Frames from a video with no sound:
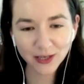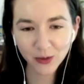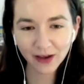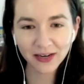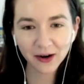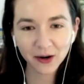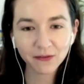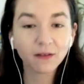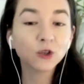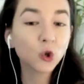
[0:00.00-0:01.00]
We have a narrative
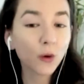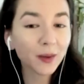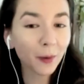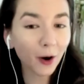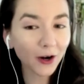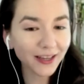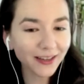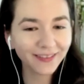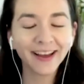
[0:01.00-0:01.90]
of join the party.